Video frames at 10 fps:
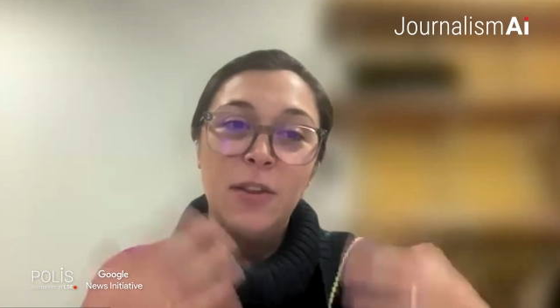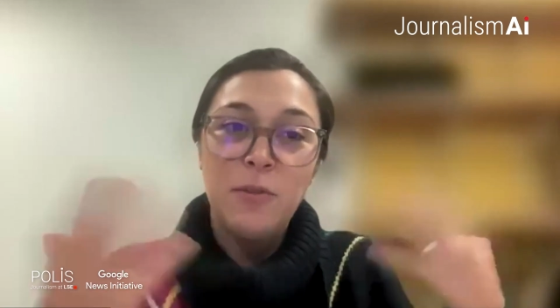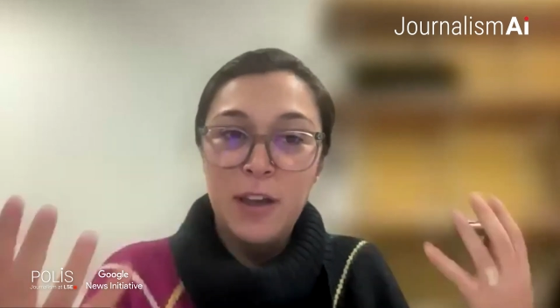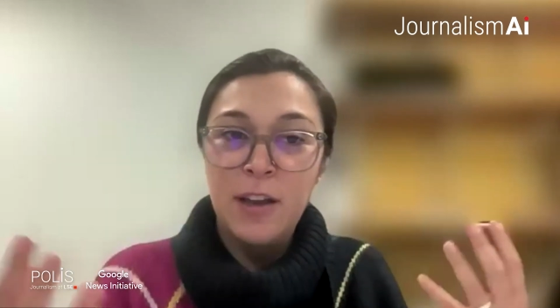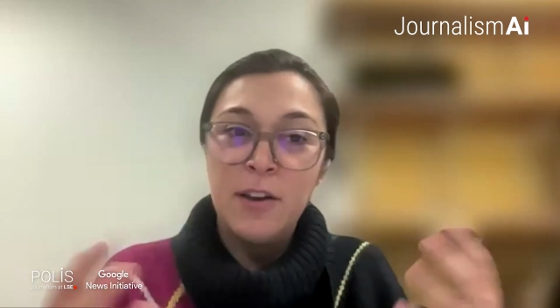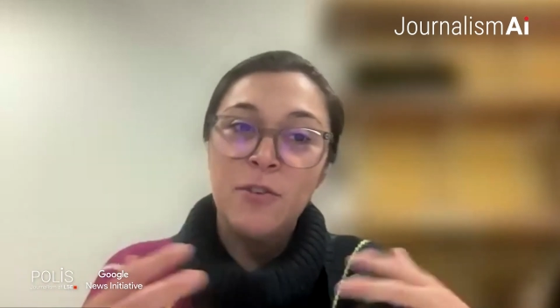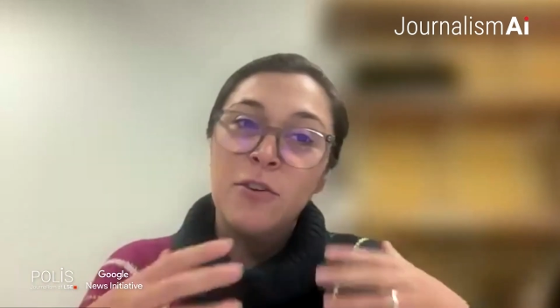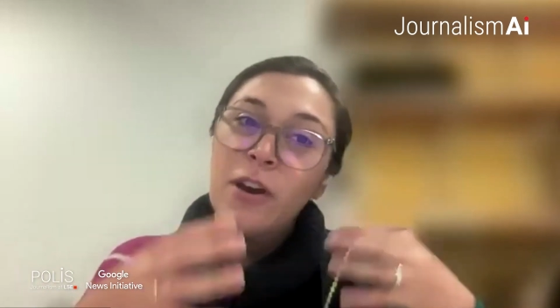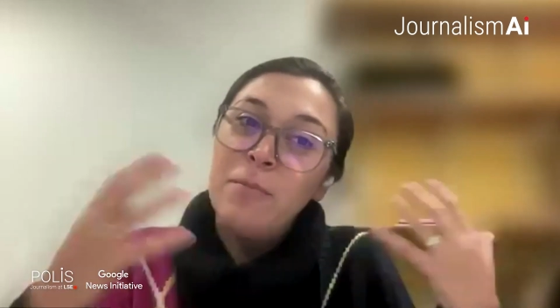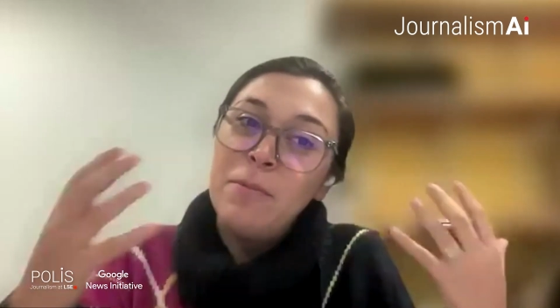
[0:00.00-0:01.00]
educating
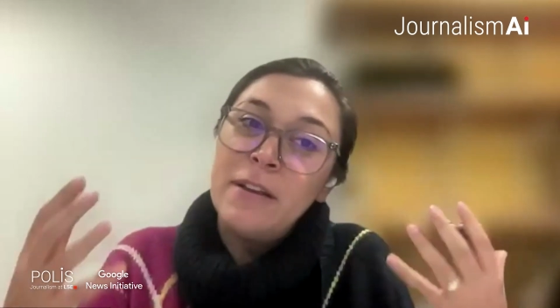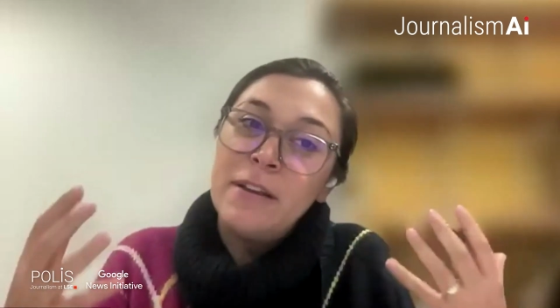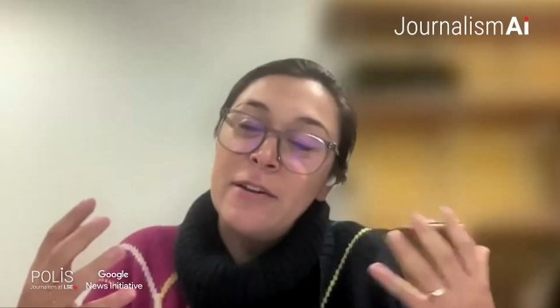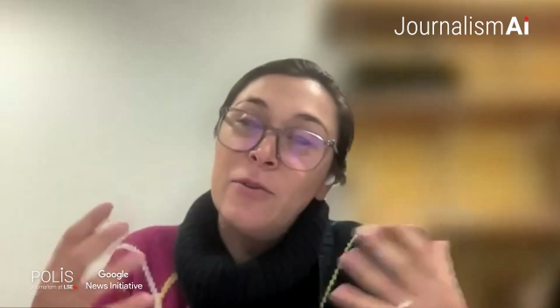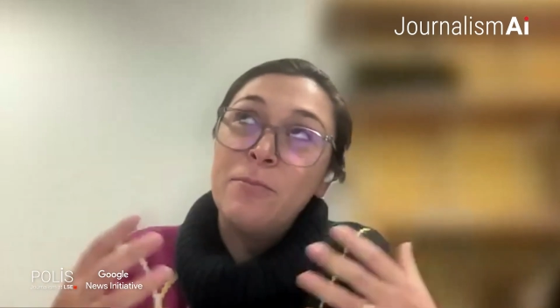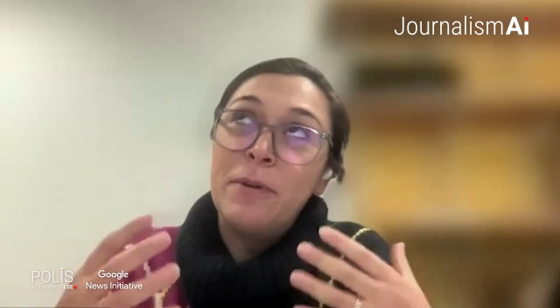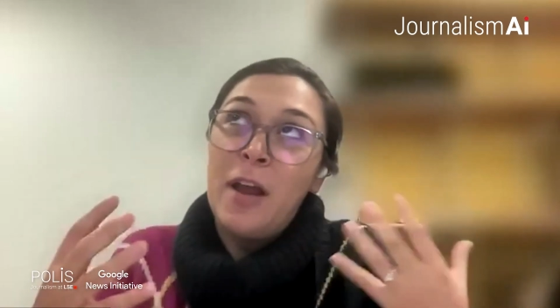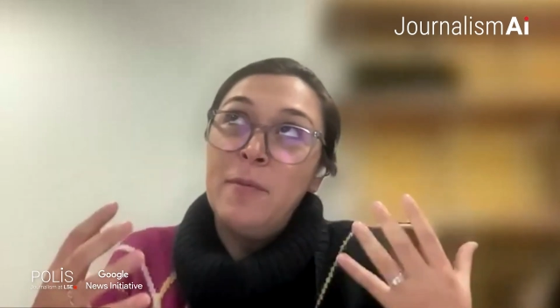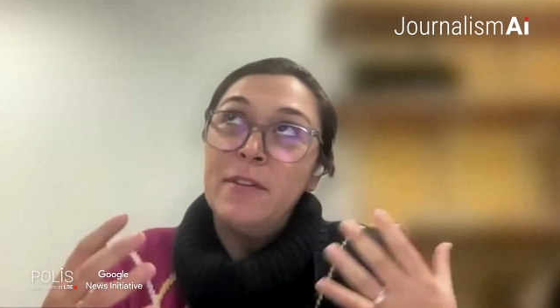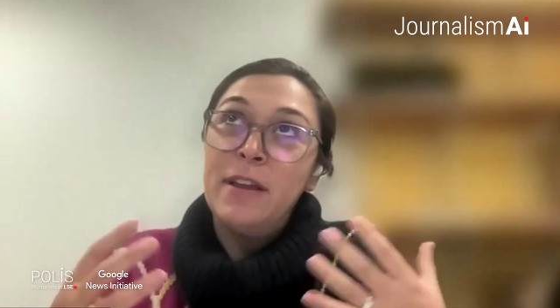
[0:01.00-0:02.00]
or helping, or
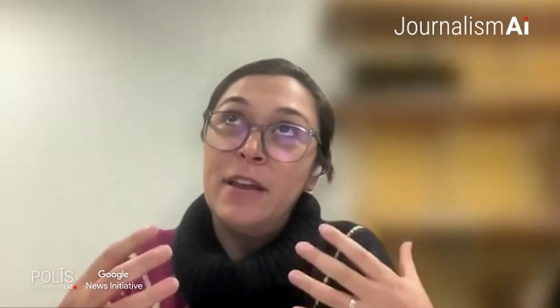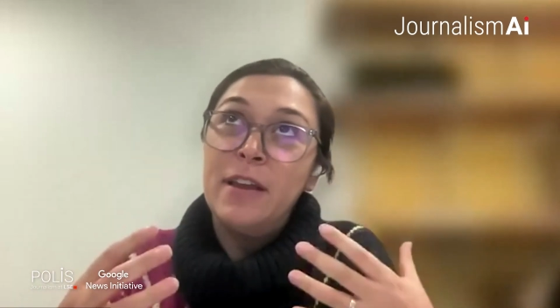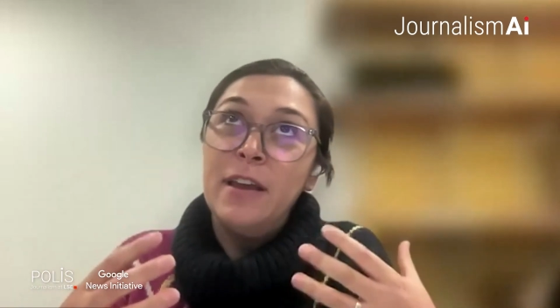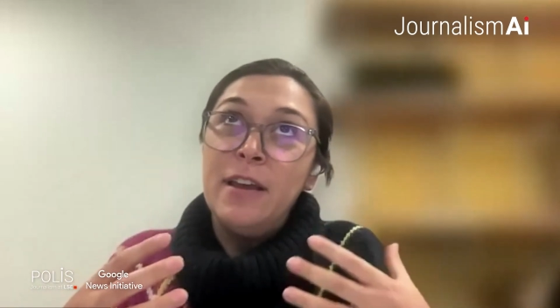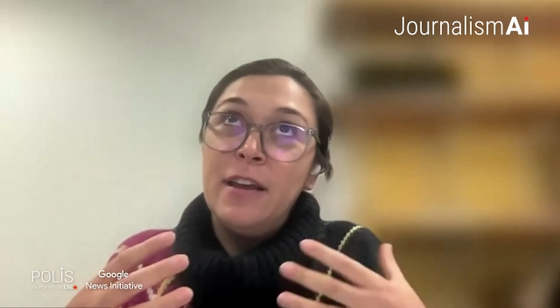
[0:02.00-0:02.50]
perhaps like